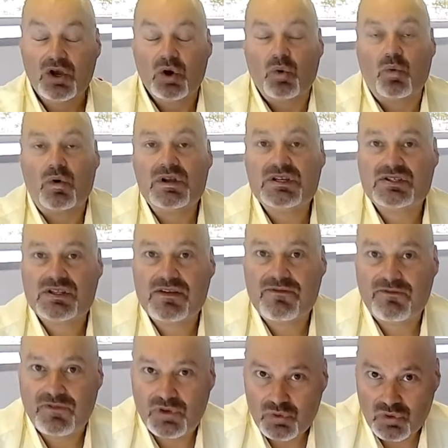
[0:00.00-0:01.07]
What is the
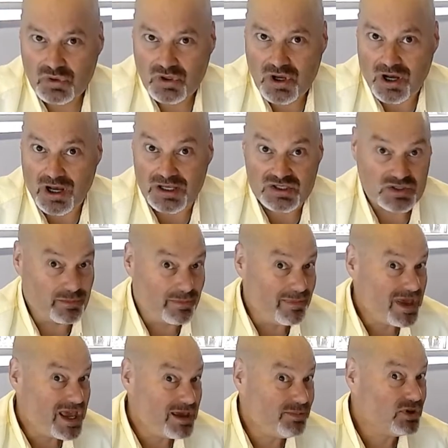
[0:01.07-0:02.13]
fuel cost?
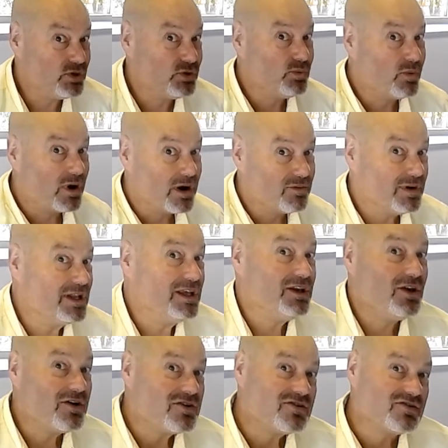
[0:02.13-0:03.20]
Maybe you already
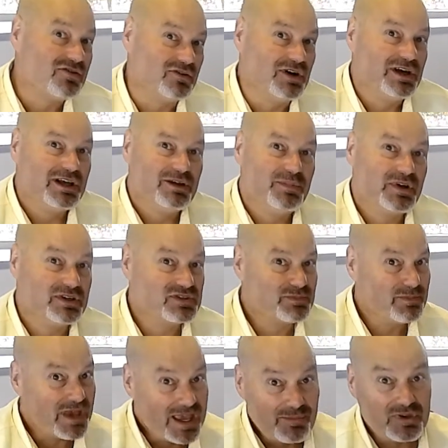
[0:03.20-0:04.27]
know, because
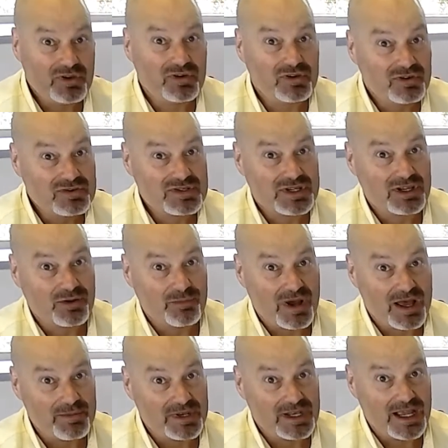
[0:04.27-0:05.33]
maybe you're using your
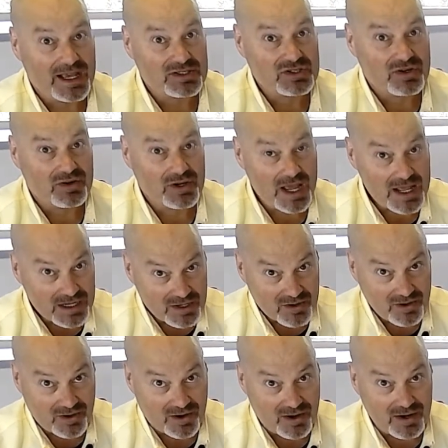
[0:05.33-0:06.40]
mom and dad's credit
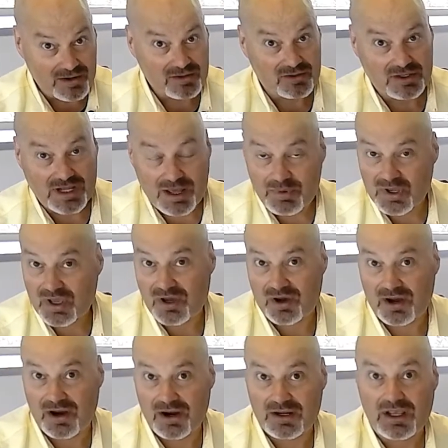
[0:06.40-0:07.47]
card or debit
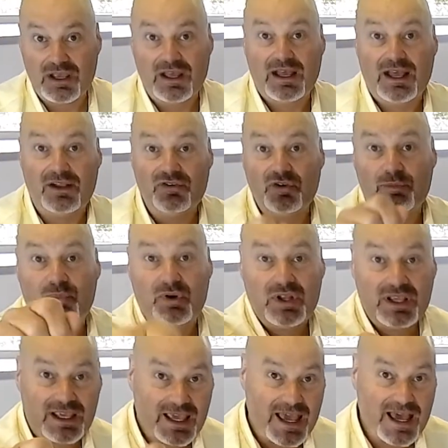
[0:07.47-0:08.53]
card and you're
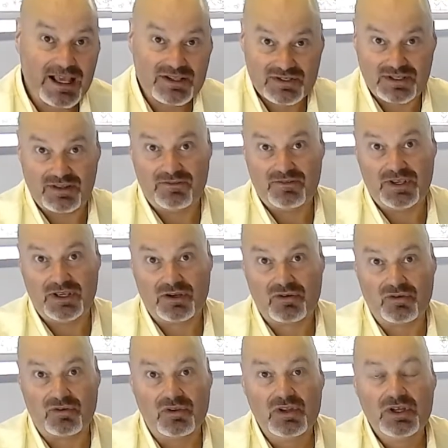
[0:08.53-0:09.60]
putting gas in the
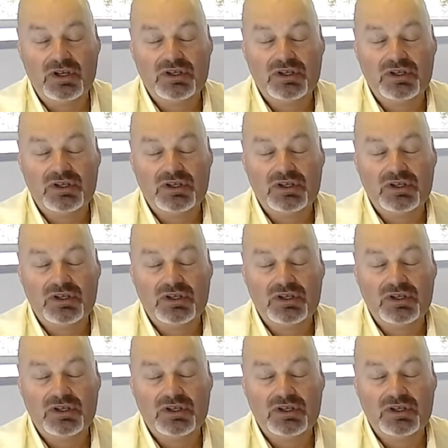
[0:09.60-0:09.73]
vehicle.